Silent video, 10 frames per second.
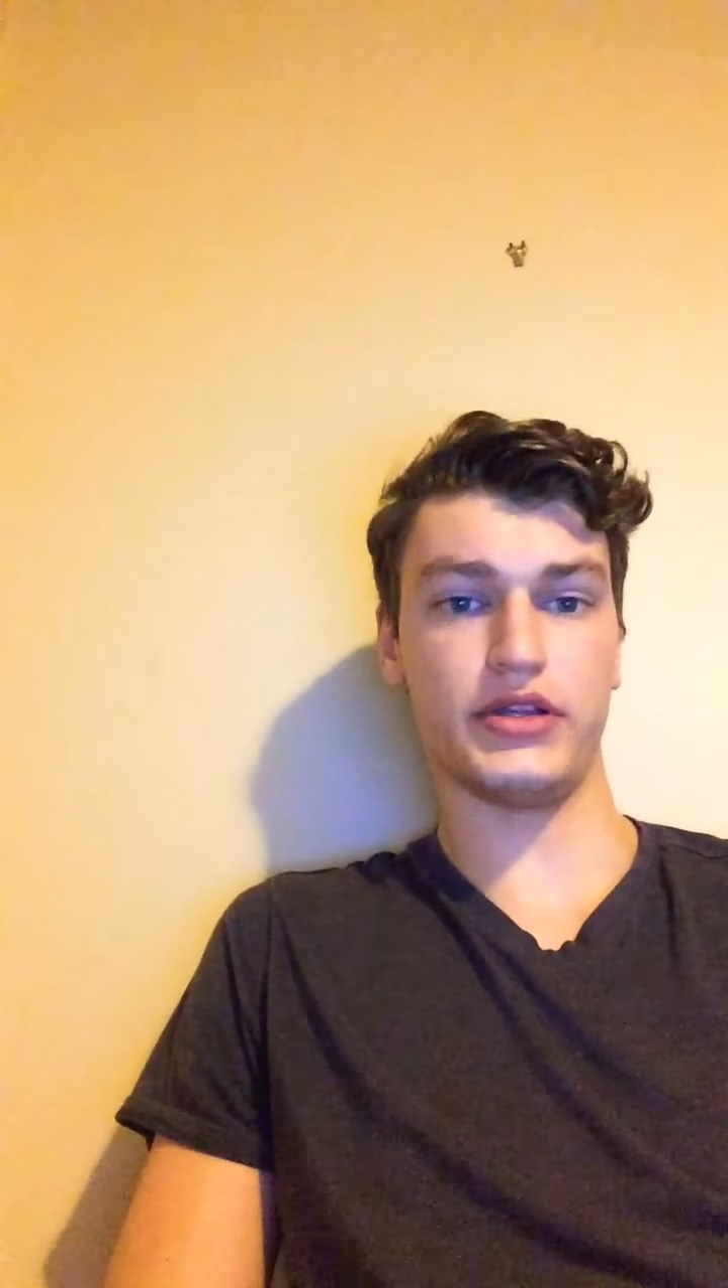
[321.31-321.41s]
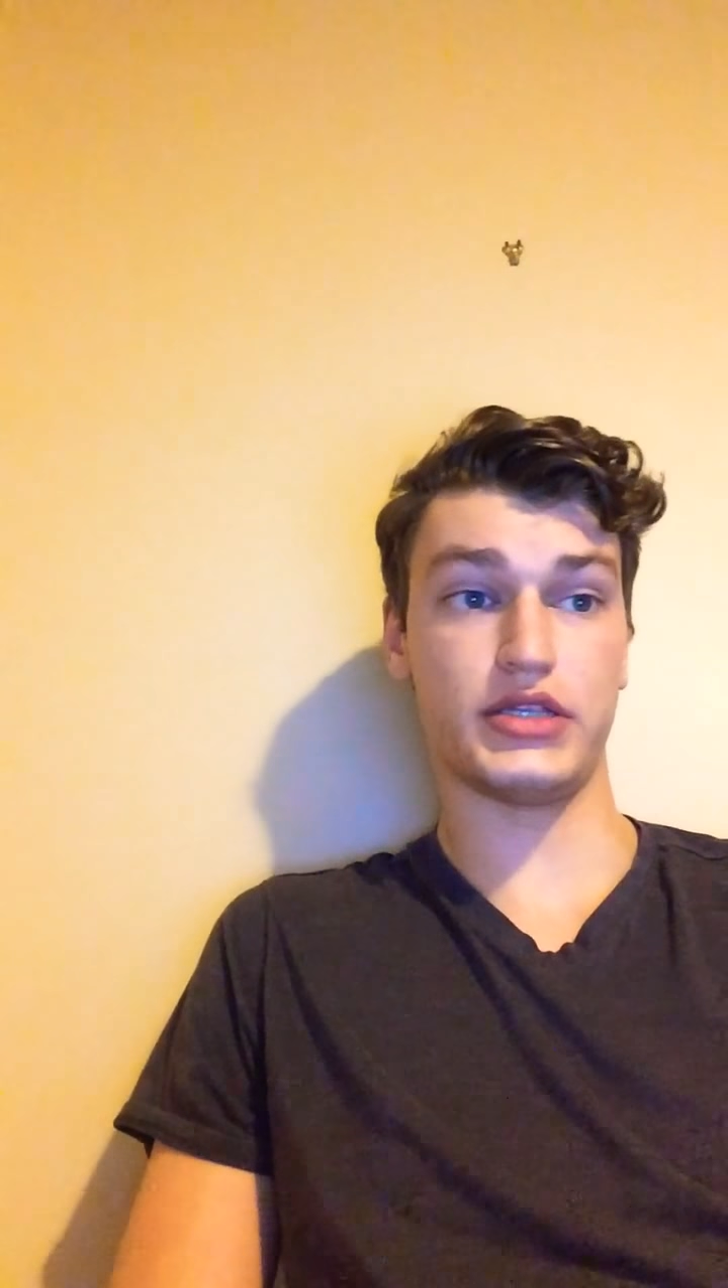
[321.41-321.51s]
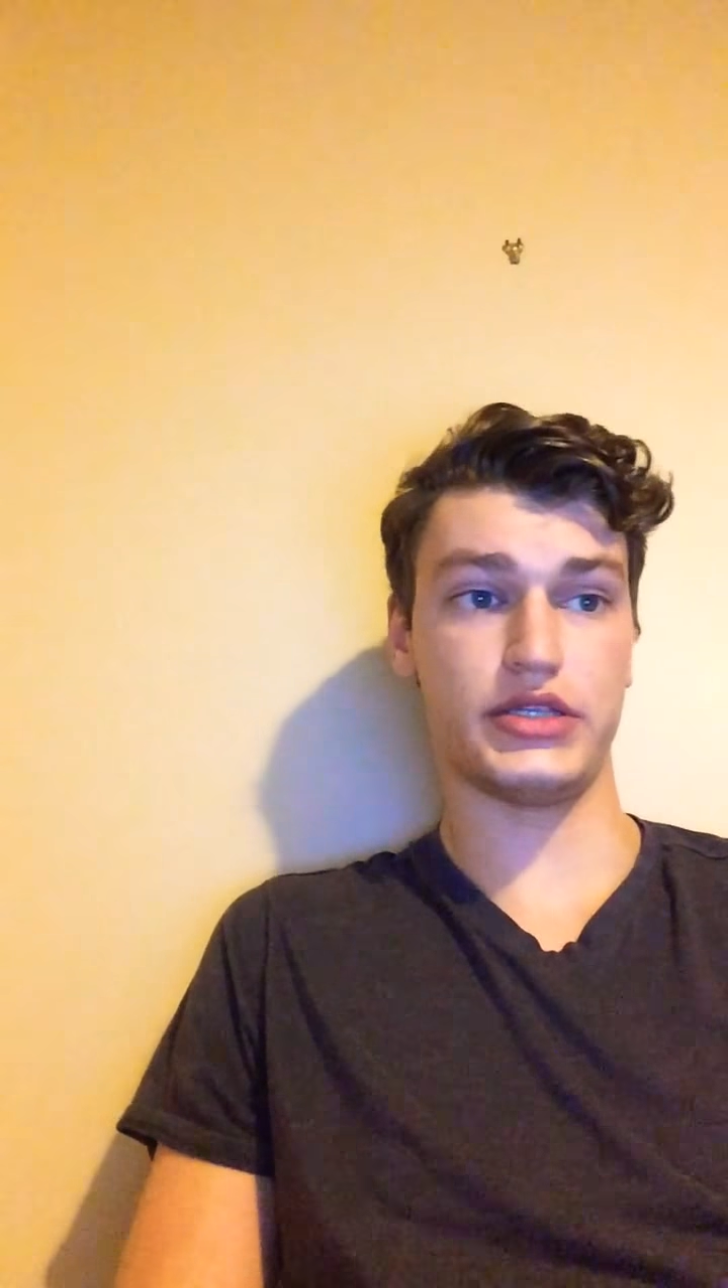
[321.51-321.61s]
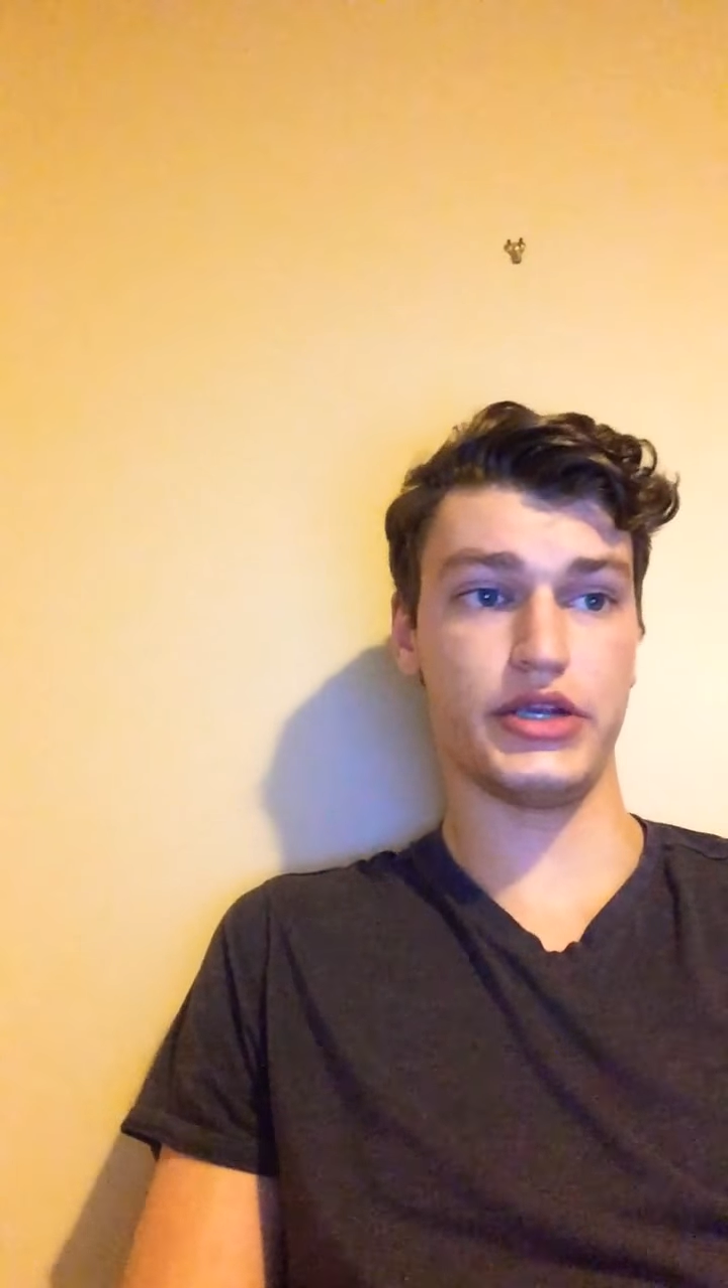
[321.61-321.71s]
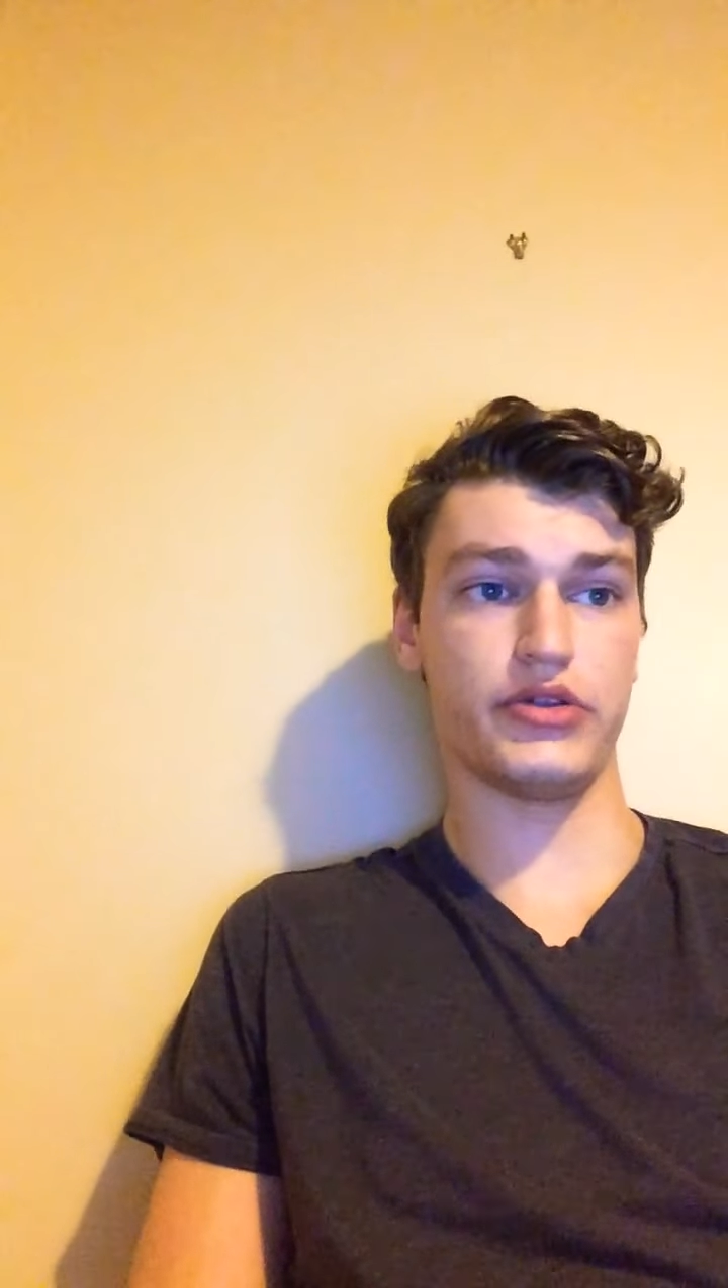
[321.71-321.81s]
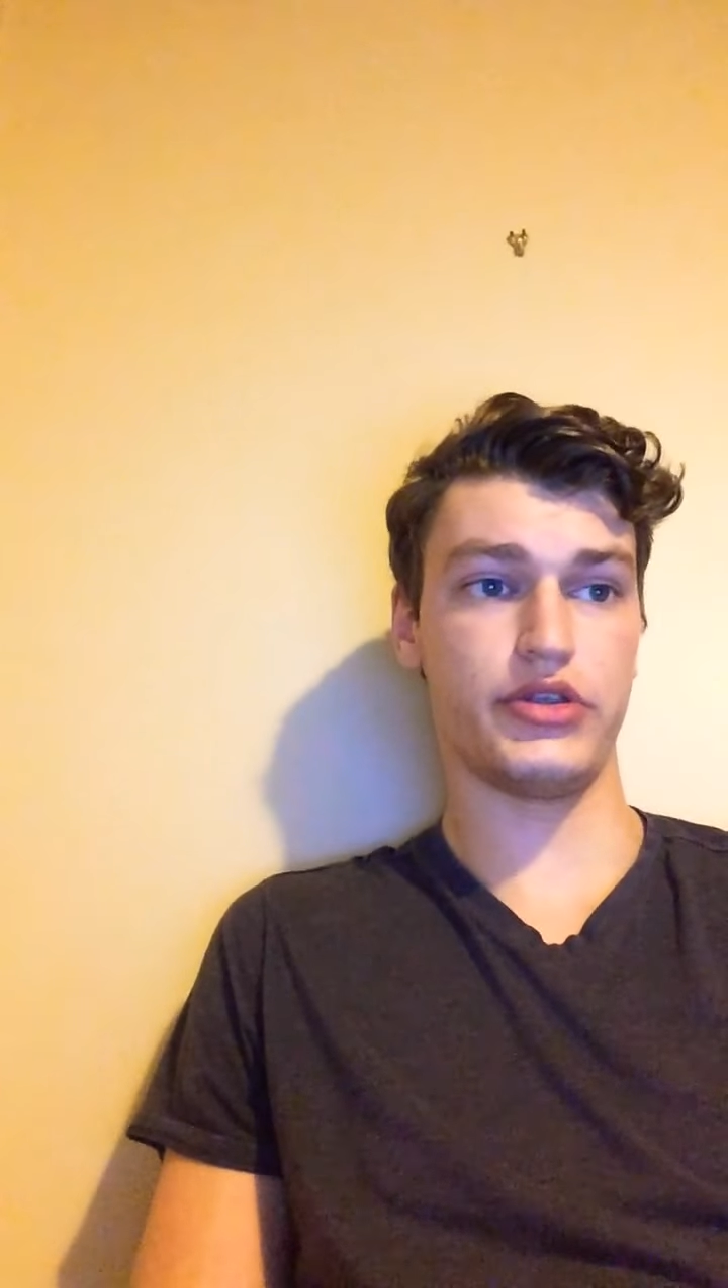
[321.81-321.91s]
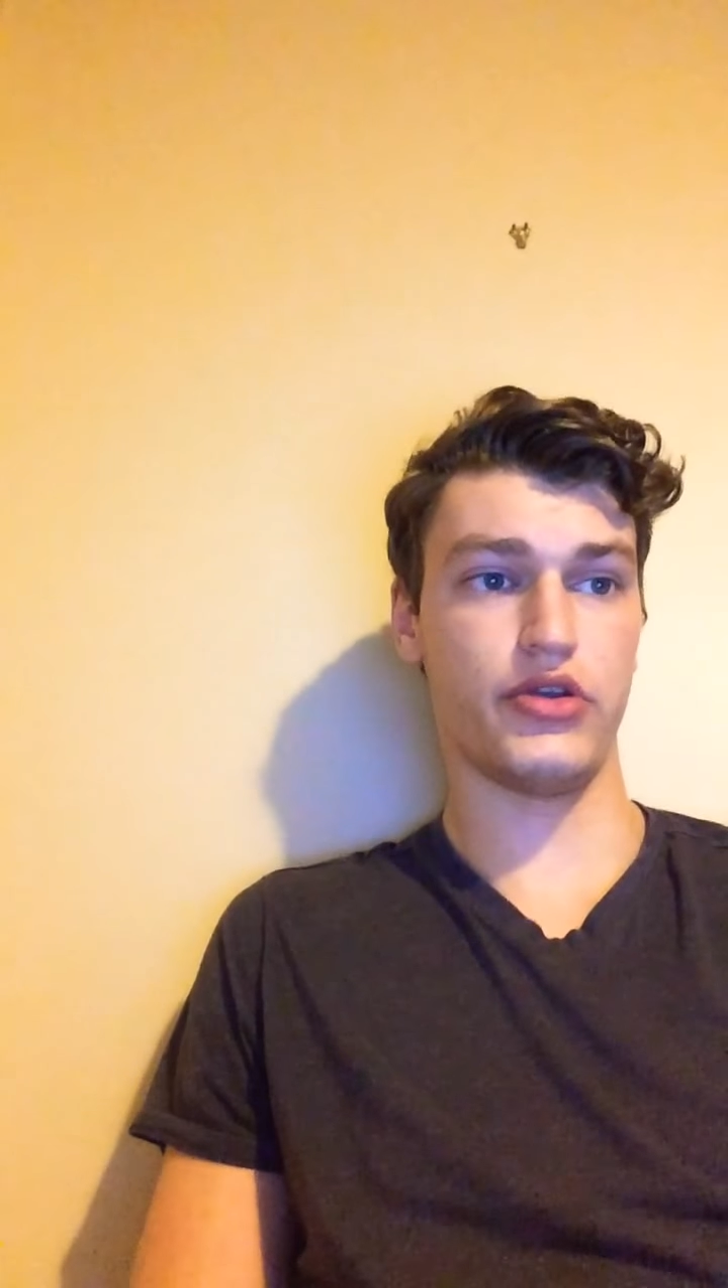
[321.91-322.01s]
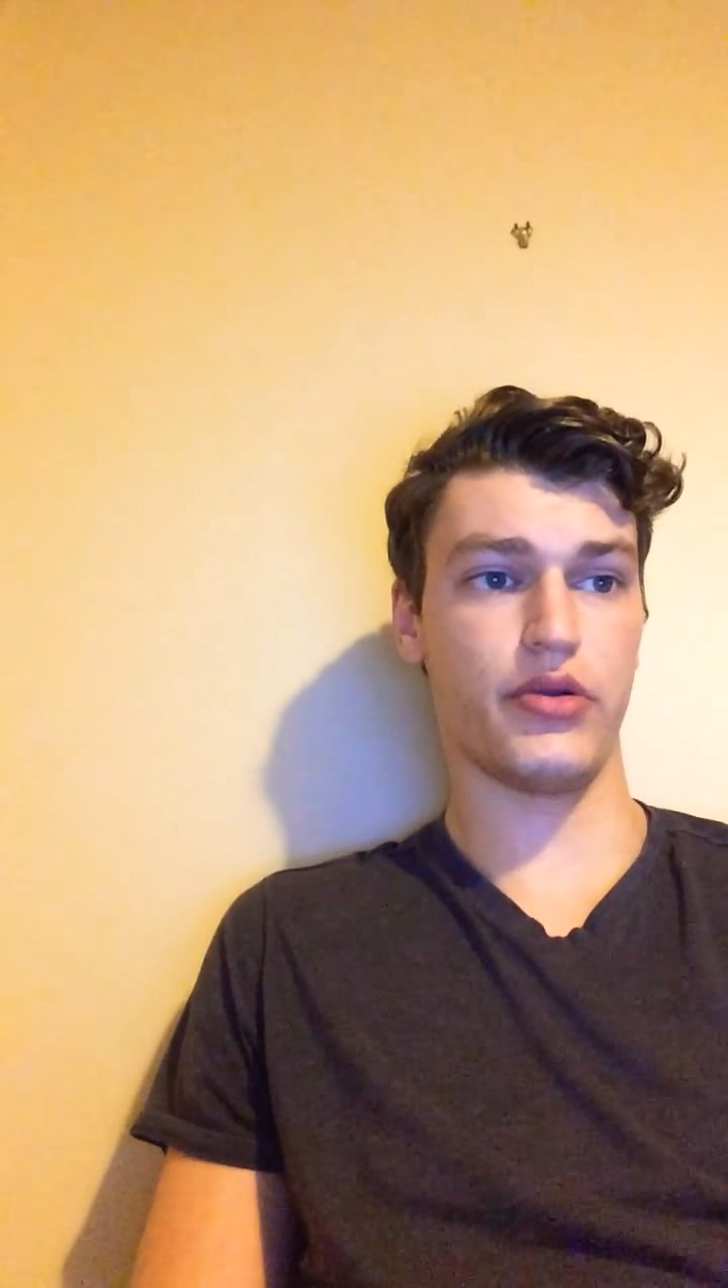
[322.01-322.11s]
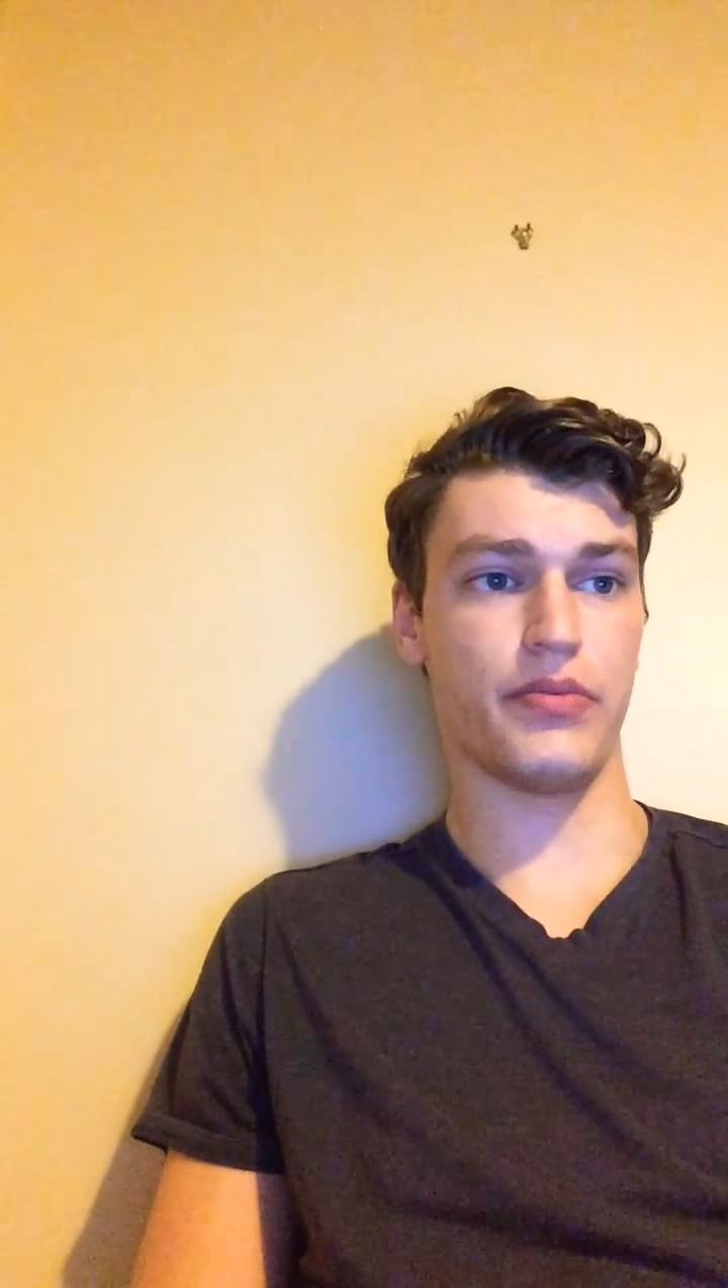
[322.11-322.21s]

less CO2